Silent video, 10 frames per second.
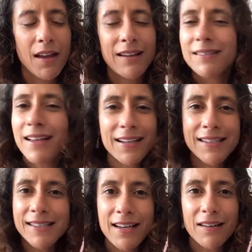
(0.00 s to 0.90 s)
Like I
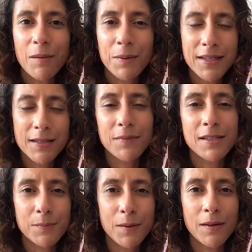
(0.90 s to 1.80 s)
said, I picked up this
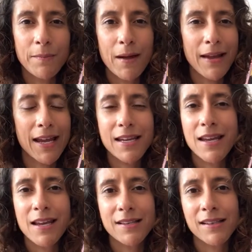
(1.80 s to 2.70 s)
book about 8
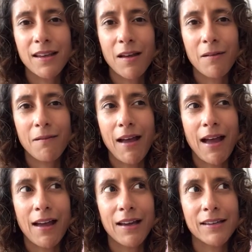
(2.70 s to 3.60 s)
years ago,
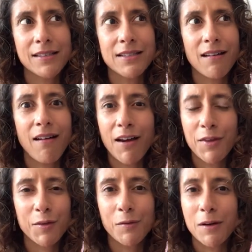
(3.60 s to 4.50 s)
and I
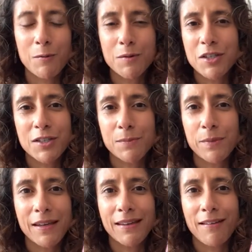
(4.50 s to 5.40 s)
thought it would just
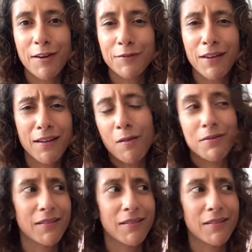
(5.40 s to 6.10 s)
be kind of like, I